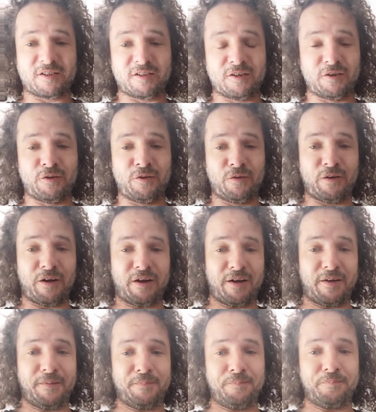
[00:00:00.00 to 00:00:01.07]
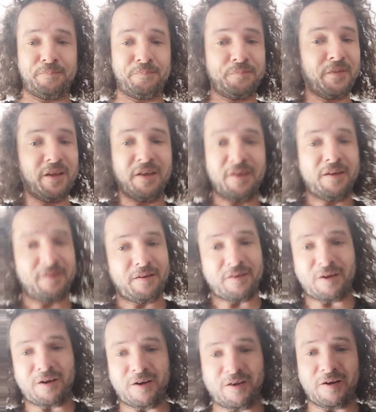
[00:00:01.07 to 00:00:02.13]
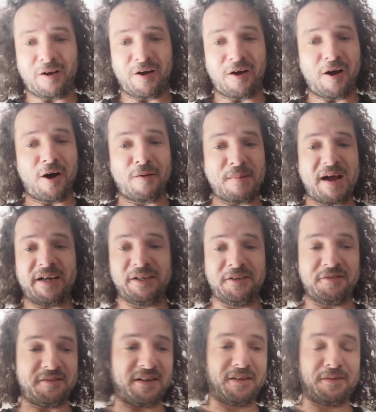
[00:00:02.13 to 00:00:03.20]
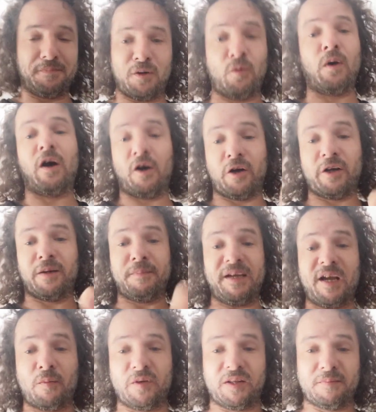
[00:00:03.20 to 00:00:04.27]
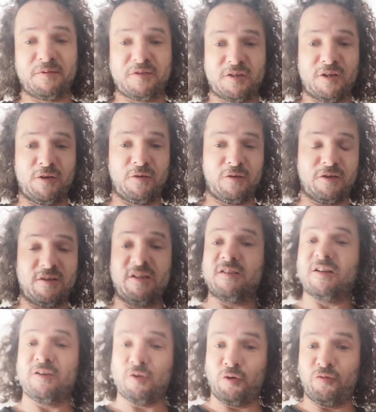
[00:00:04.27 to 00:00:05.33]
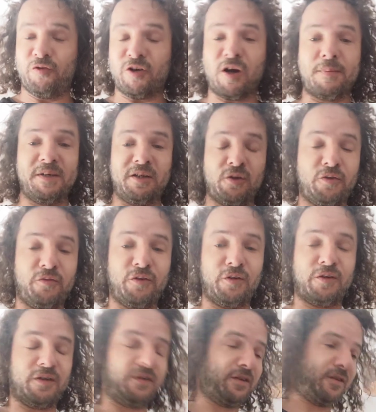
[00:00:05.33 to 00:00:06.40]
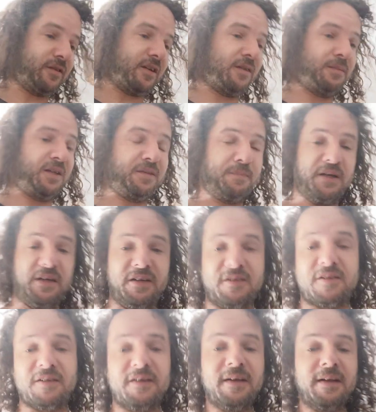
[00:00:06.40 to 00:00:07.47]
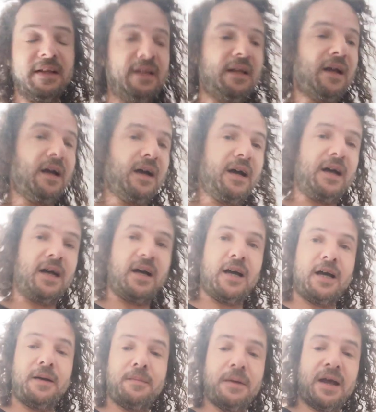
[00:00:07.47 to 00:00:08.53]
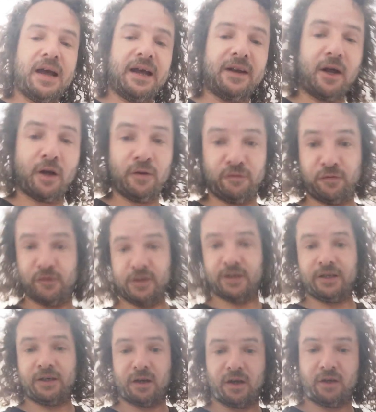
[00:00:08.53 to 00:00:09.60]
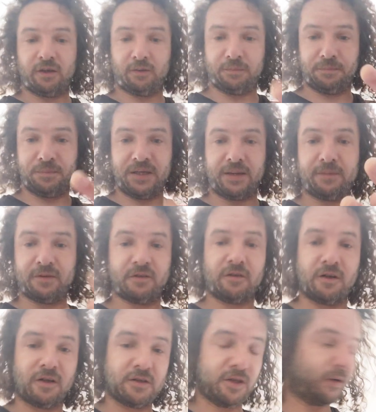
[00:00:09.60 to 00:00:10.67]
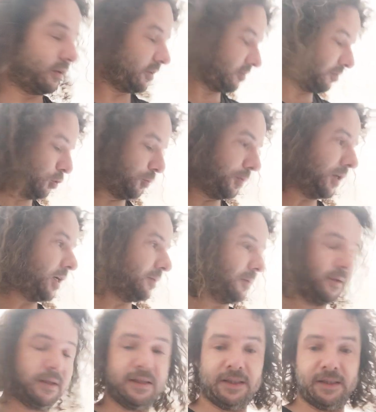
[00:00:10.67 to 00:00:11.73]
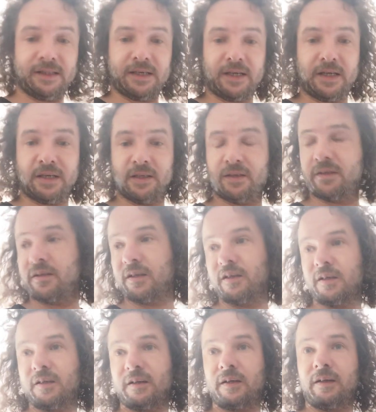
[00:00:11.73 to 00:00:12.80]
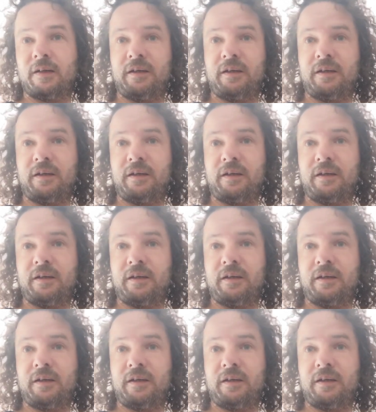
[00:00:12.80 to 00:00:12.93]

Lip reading: to our man who's sending. Well, I'm going to meet up with him soon because he's in Norfolk. I'm in Norfolk, sending me the bits. And hopefully I'll be able to start doing this more permanently and get